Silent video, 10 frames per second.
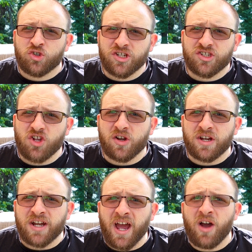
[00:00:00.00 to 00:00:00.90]
you're just
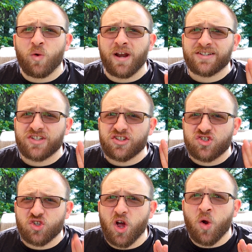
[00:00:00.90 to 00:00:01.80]
starting out, when I say
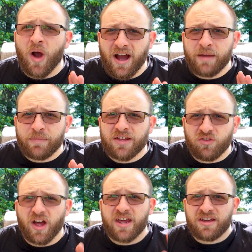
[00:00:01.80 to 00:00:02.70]
slow, I
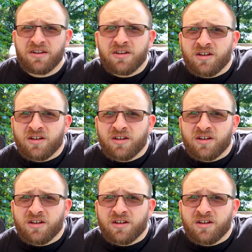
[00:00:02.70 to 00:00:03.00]
mean like